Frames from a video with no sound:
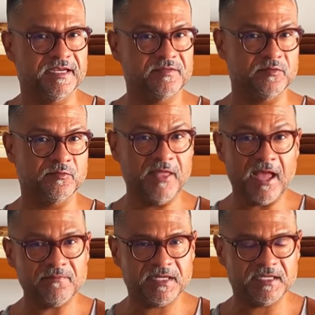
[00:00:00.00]
So
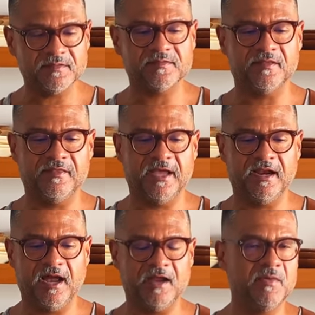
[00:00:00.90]
that means that
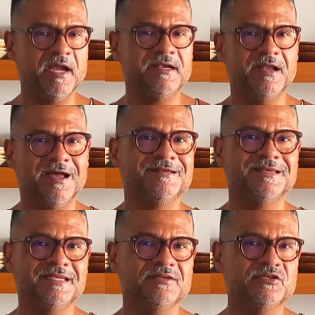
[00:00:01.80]
I might not
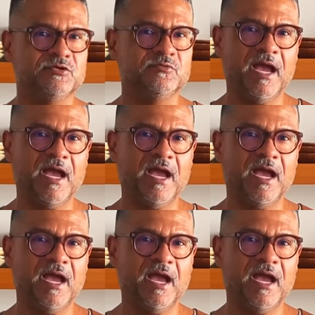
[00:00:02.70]
need to